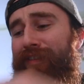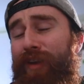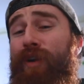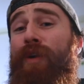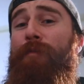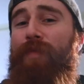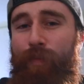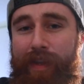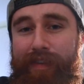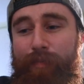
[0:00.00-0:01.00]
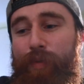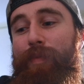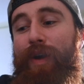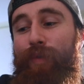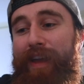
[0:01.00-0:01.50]
So once I've put
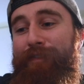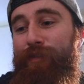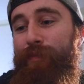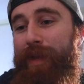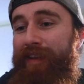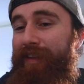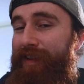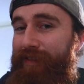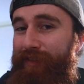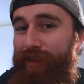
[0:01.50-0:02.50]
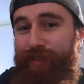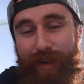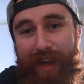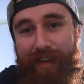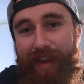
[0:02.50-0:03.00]
my waveform in, I just go
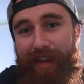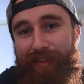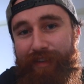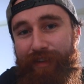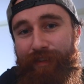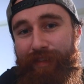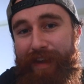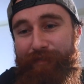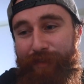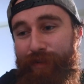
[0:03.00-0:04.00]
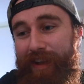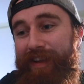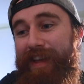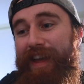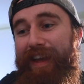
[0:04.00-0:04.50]
straight to that folder
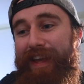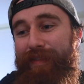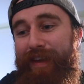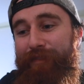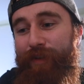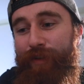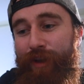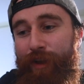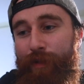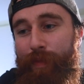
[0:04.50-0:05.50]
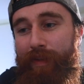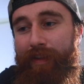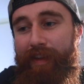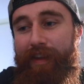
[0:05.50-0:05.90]
and keep that folder open,